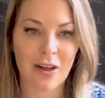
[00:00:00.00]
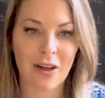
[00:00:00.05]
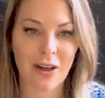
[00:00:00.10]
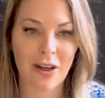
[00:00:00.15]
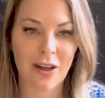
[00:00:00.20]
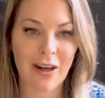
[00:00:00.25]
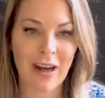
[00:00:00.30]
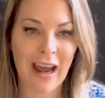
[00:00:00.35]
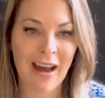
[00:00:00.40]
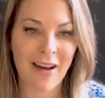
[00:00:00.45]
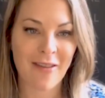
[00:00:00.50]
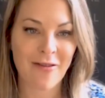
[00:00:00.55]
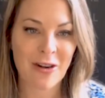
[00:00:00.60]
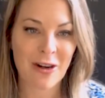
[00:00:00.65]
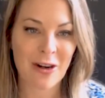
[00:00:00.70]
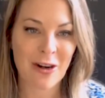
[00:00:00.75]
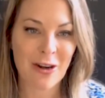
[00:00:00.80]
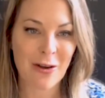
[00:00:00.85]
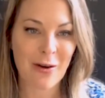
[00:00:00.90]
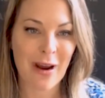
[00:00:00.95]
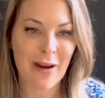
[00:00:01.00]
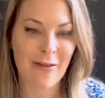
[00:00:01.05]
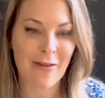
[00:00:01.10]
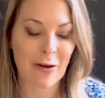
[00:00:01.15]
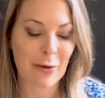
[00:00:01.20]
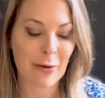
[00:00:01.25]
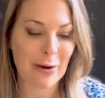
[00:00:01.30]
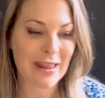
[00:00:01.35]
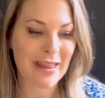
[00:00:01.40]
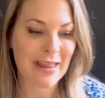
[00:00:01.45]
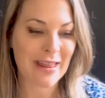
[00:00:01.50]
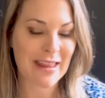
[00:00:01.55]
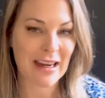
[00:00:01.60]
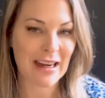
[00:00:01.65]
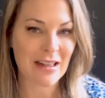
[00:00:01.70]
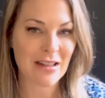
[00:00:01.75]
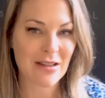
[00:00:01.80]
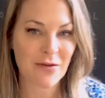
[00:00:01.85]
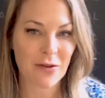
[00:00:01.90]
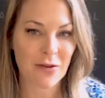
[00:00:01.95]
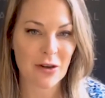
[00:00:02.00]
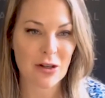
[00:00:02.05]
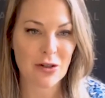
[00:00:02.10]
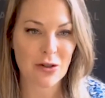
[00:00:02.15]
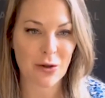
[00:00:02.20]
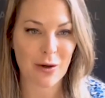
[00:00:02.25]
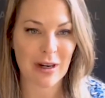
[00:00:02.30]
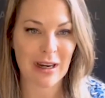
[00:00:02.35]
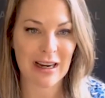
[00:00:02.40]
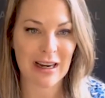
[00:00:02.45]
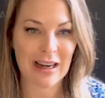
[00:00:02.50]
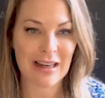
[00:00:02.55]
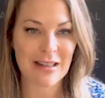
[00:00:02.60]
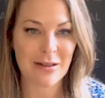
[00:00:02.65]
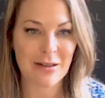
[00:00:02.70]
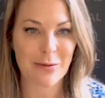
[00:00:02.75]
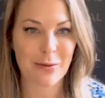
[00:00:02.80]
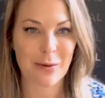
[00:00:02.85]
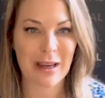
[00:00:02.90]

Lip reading: Good afternoon, everyone. Thanks for joining us.